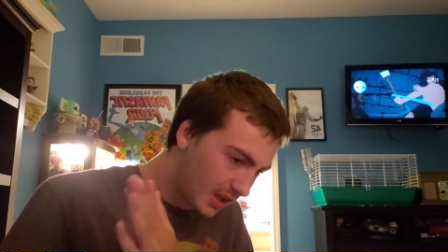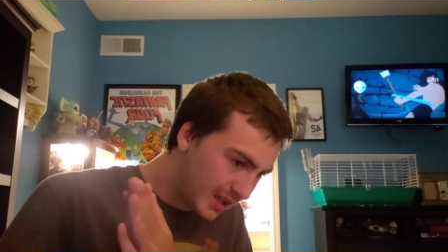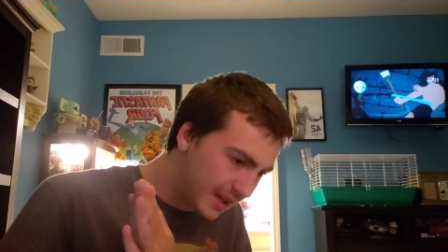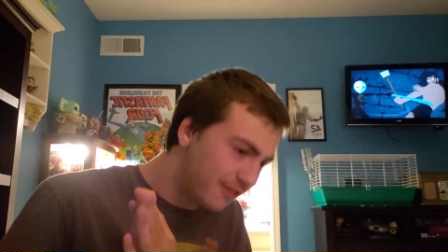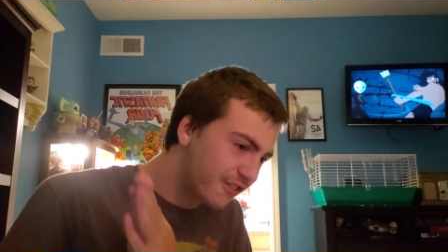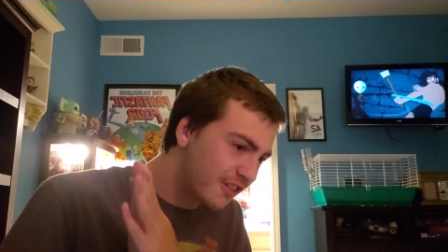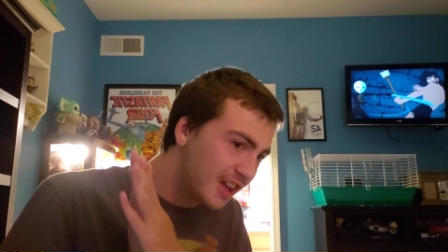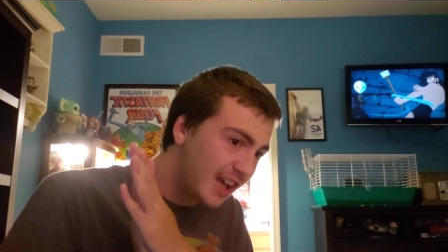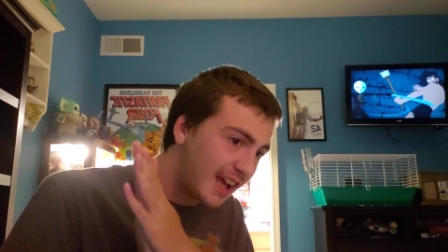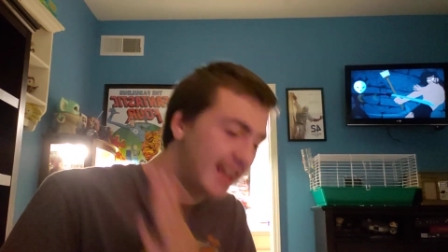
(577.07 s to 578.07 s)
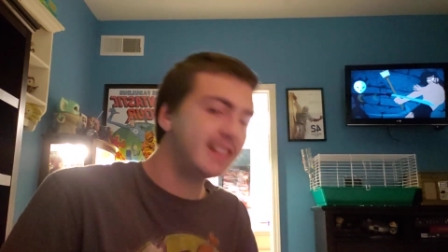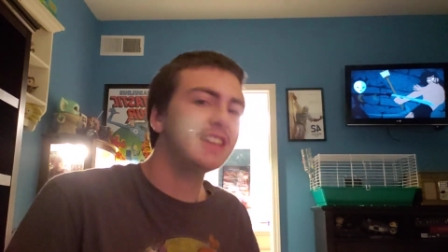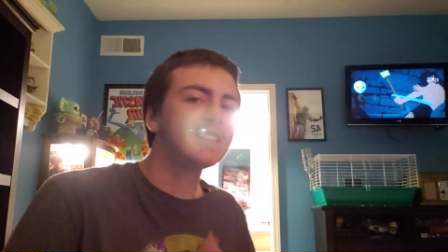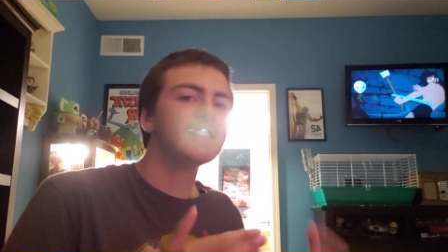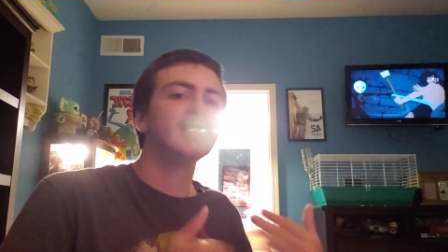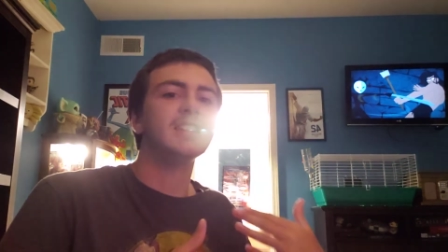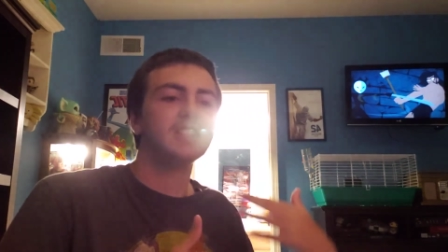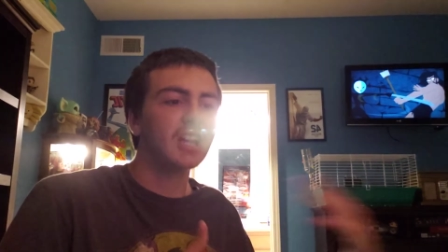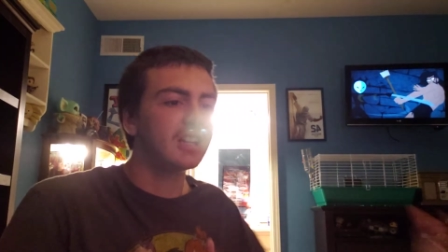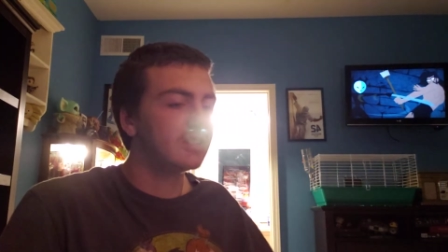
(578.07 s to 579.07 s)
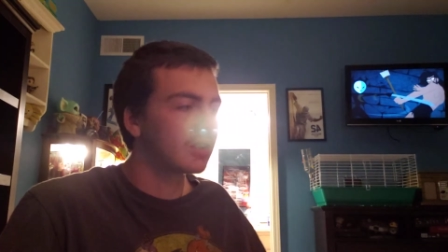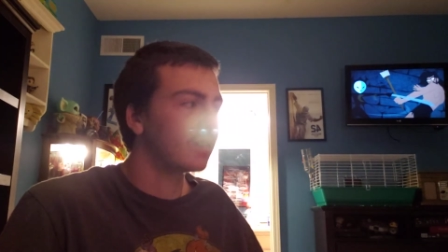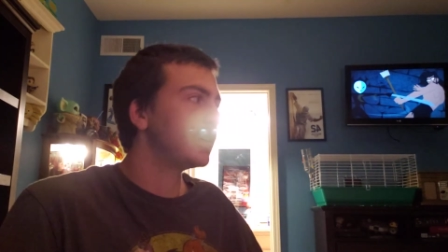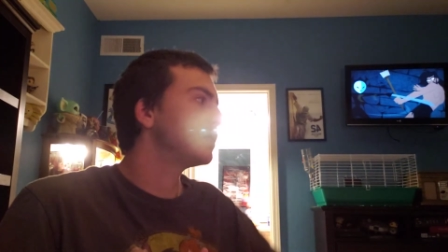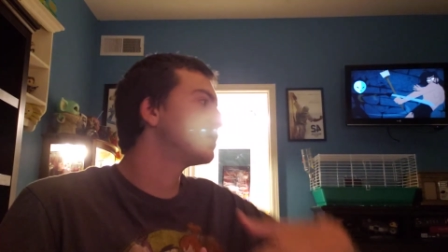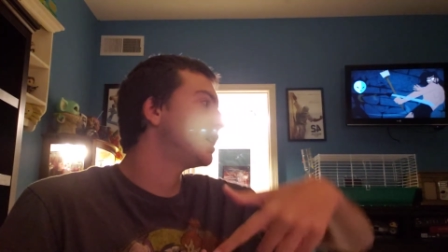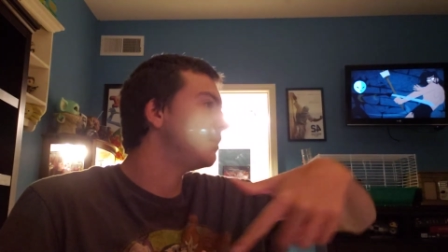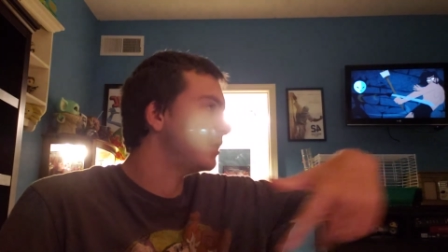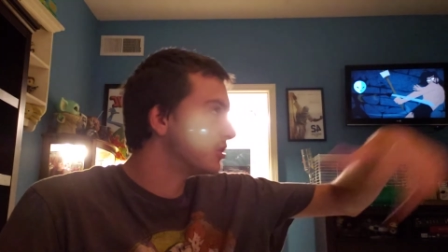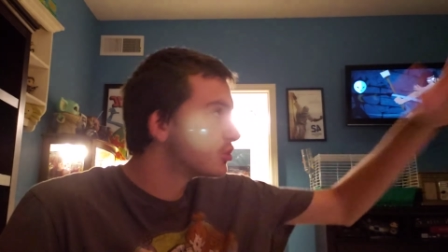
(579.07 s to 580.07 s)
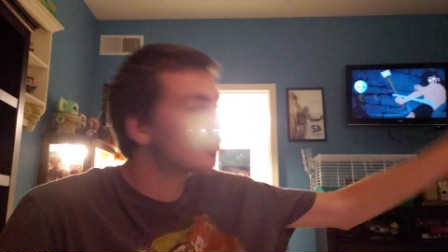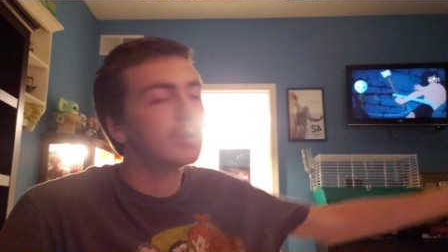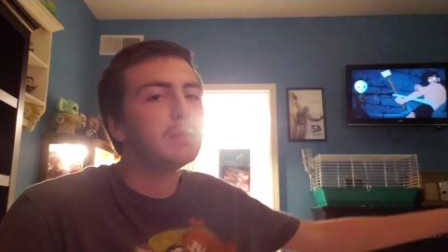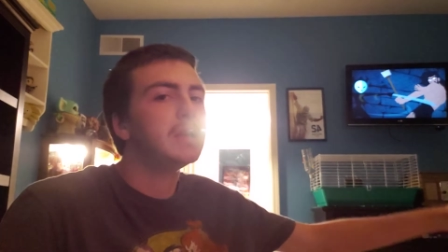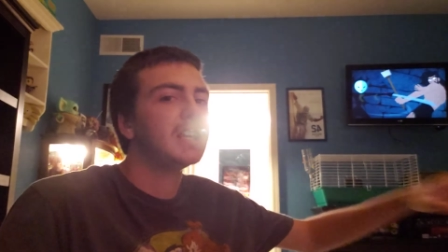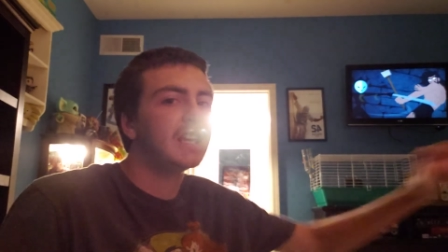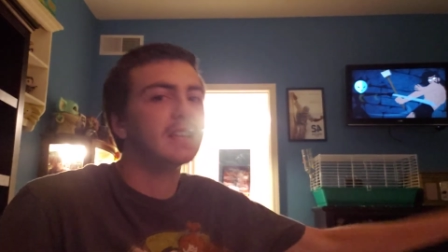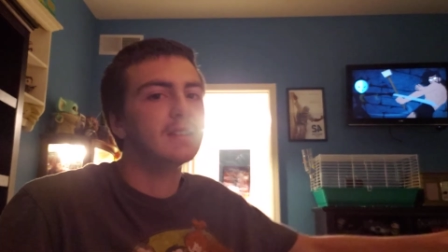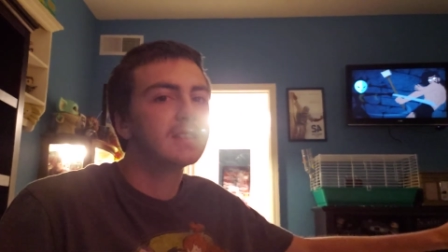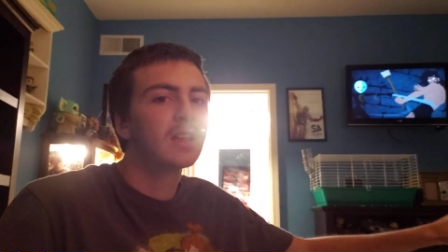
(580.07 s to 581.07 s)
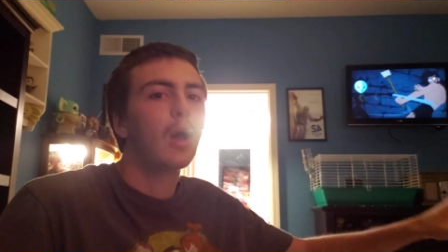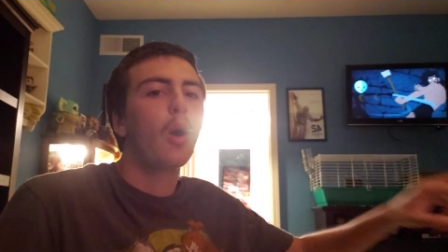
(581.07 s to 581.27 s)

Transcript: And if and this is the change of entertainment streaming is.